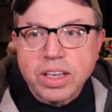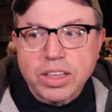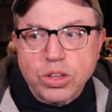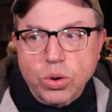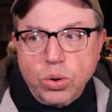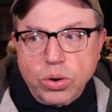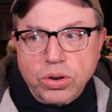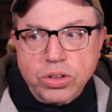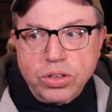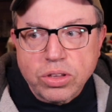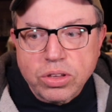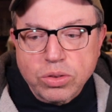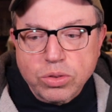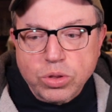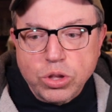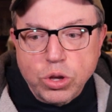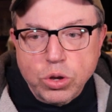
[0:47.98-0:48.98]
your
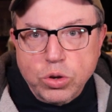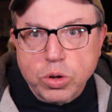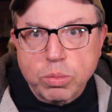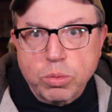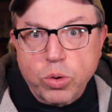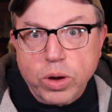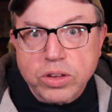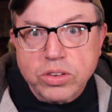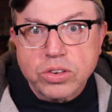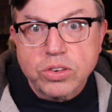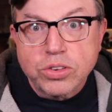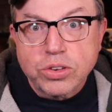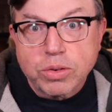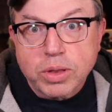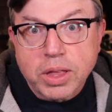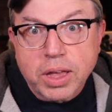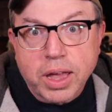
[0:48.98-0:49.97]
YouTube questions
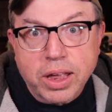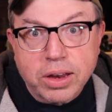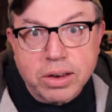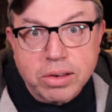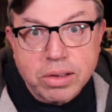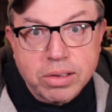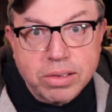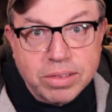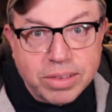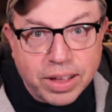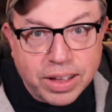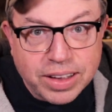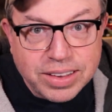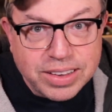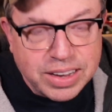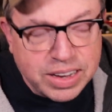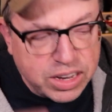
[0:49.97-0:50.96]
are at the end.
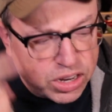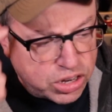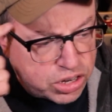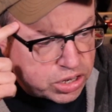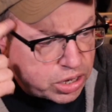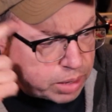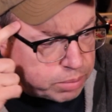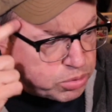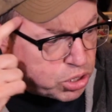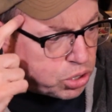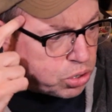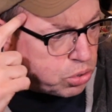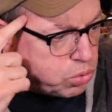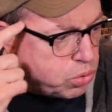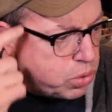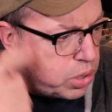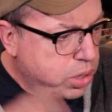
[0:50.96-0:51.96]
Huh? I'm
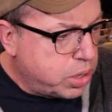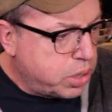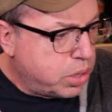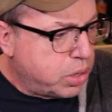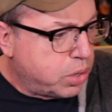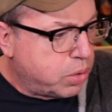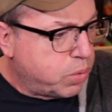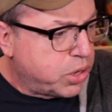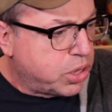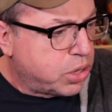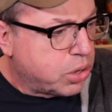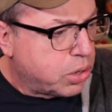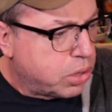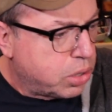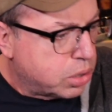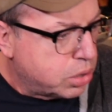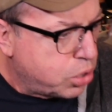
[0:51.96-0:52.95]
no what do you
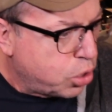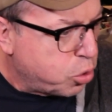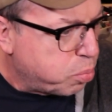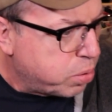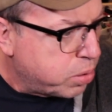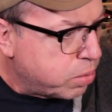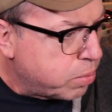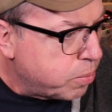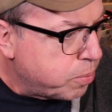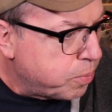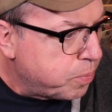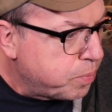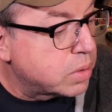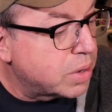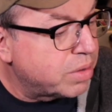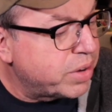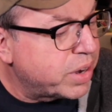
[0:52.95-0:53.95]
call it? Dope.
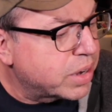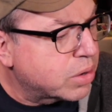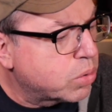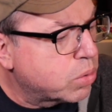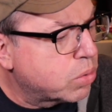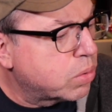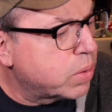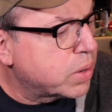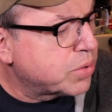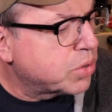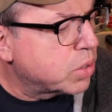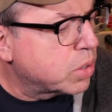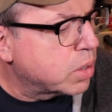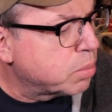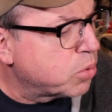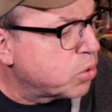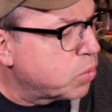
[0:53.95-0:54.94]
All right,
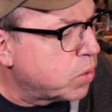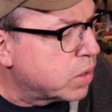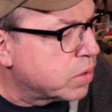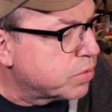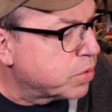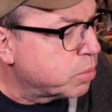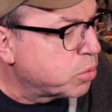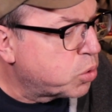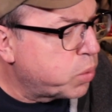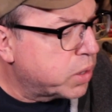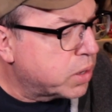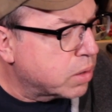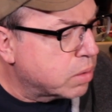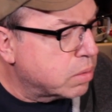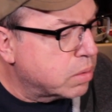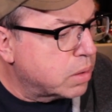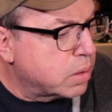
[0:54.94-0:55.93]
question number one from Twitter.